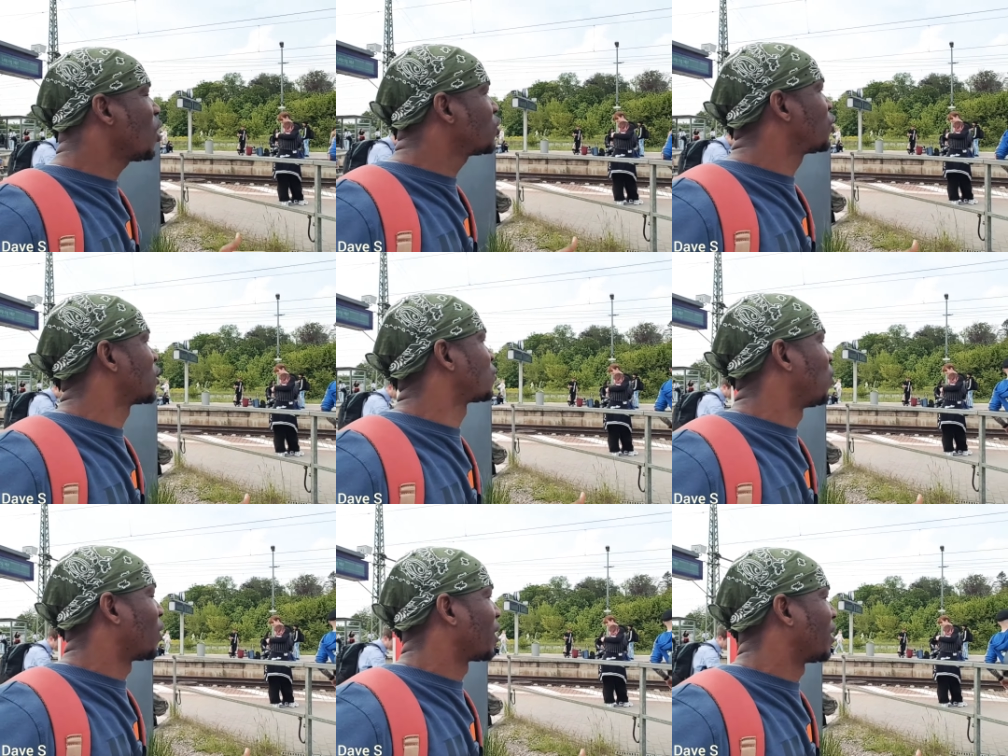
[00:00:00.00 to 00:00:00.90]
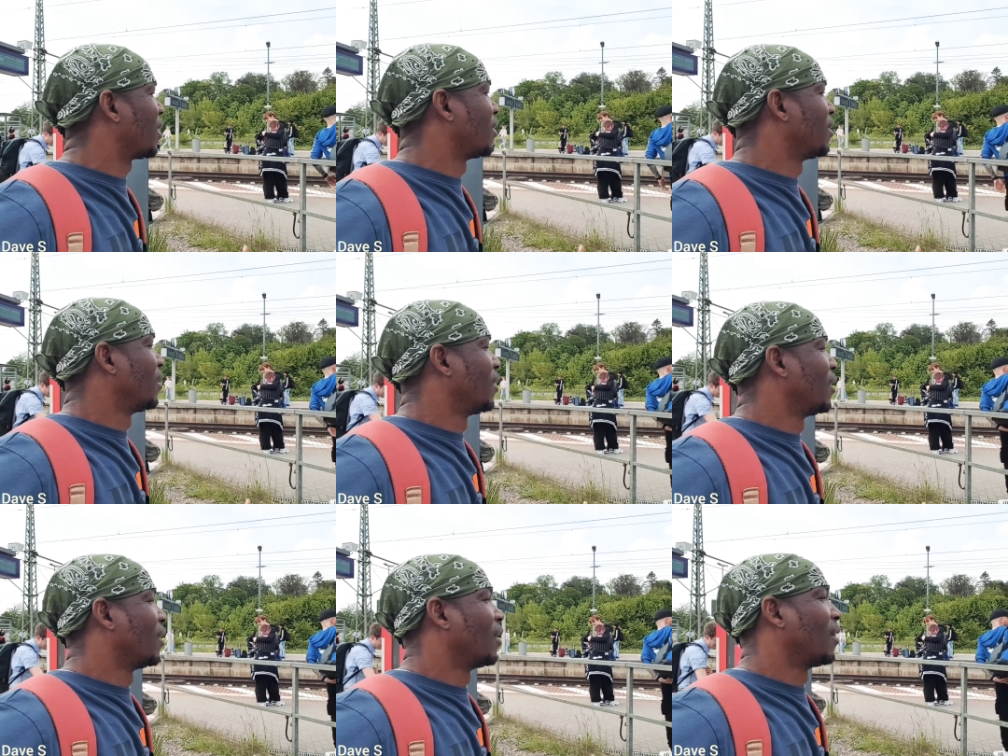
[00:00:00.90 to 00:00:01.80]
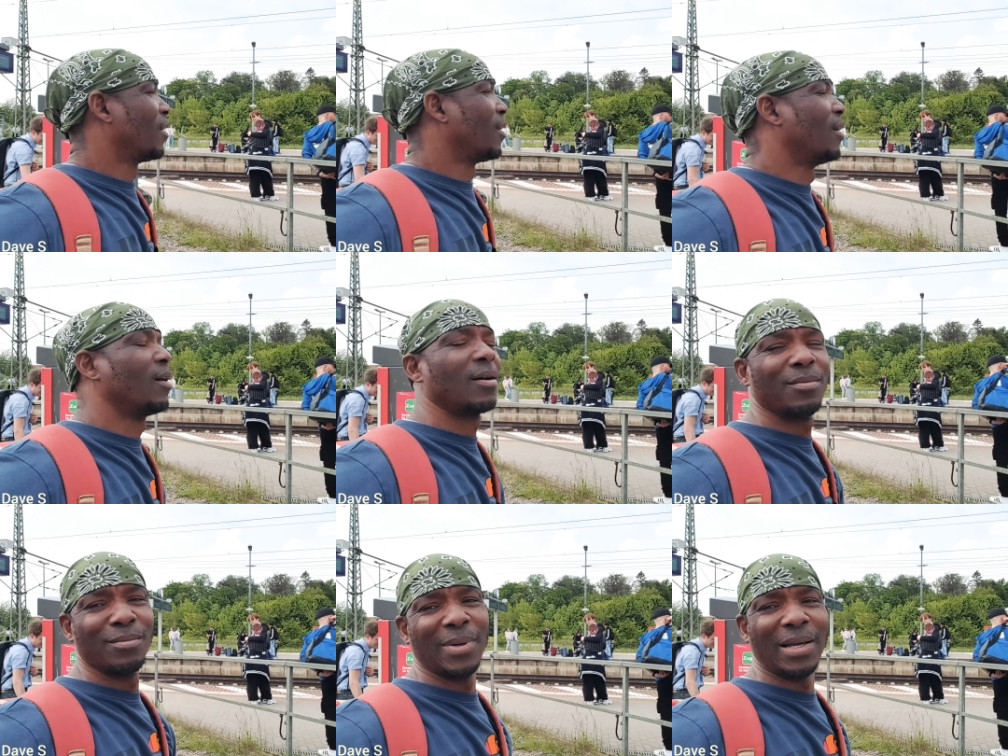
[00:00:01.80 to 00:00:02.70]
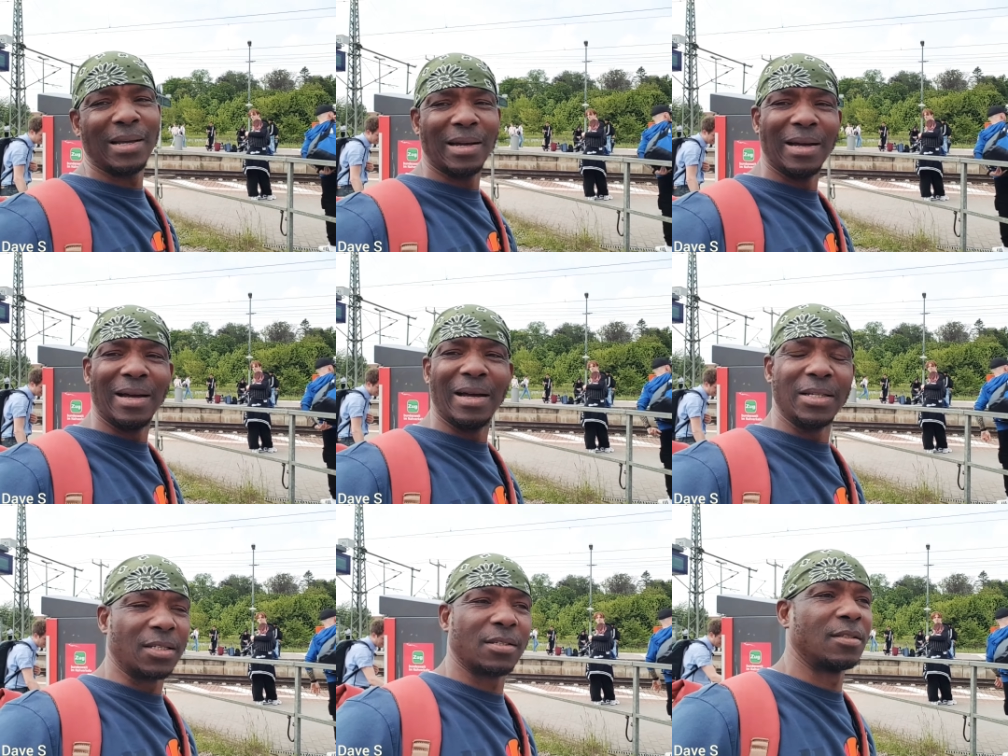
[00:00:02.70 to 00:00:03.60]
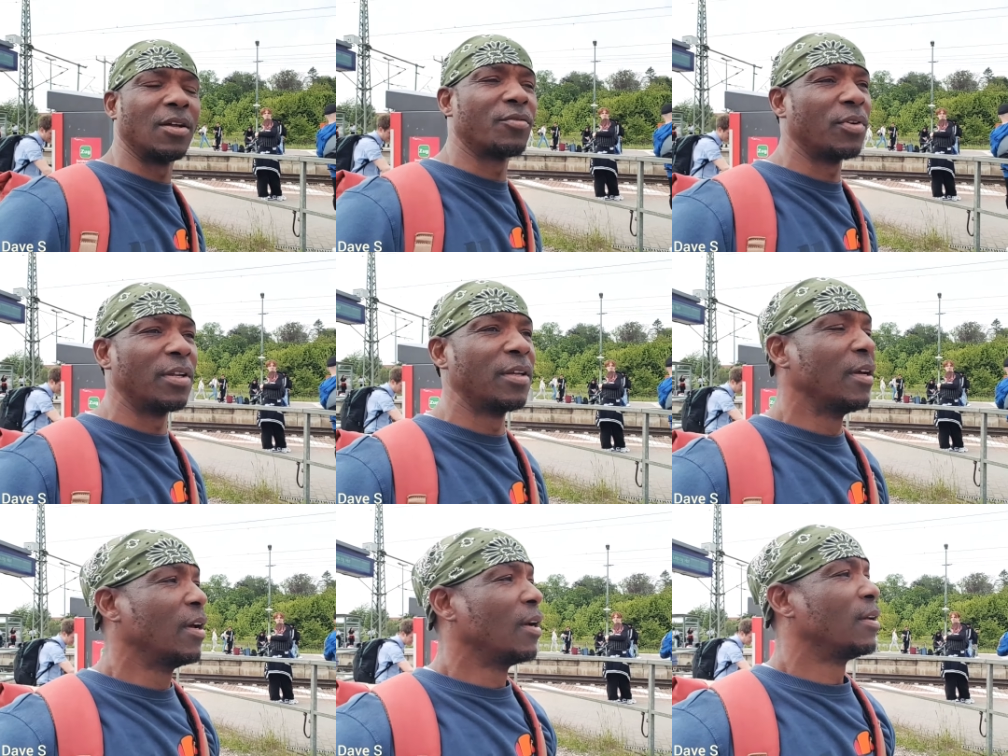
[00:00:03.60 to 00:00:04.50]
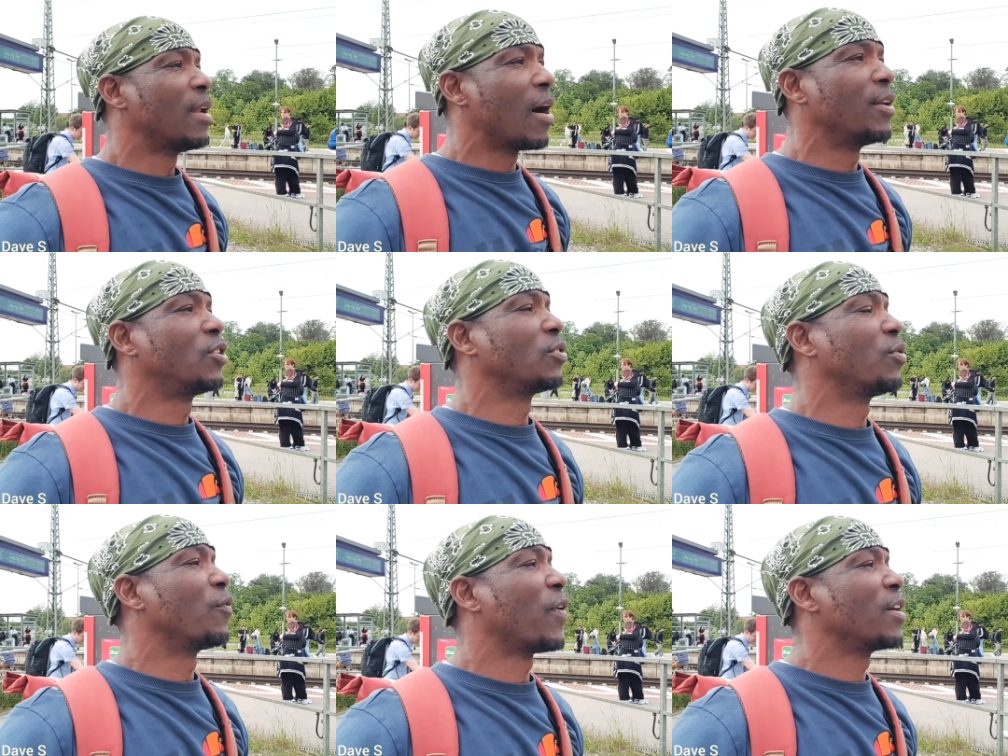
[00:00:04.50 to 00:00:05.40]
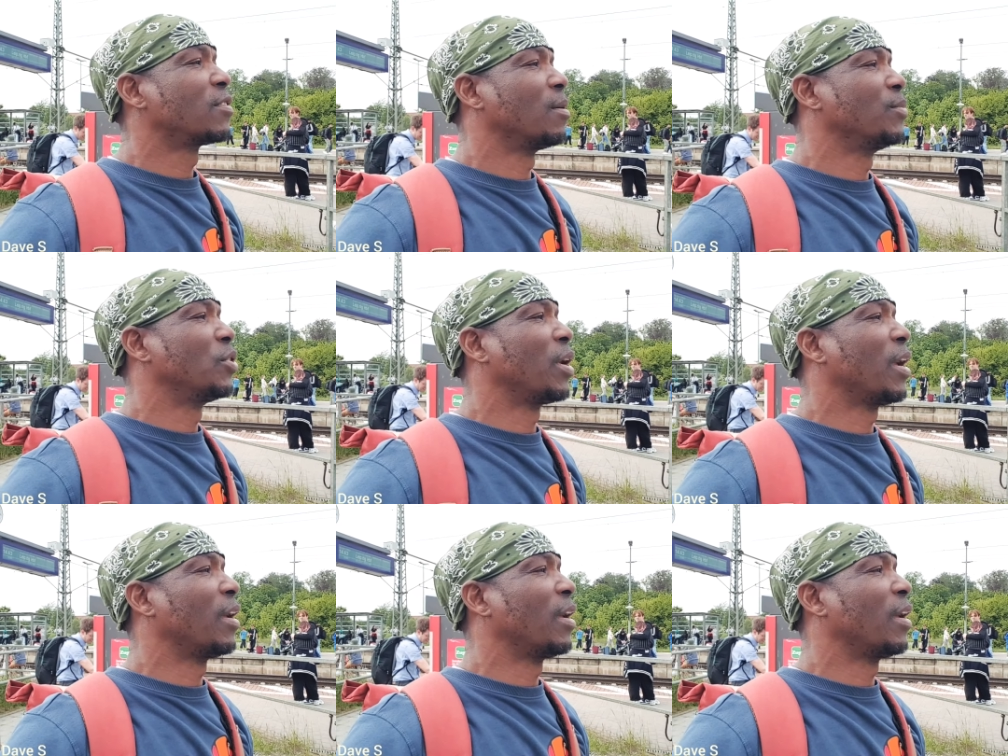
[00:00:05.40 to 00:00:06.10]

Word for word: much to explore here. Oh my God, this is not really. Now I need to go find something.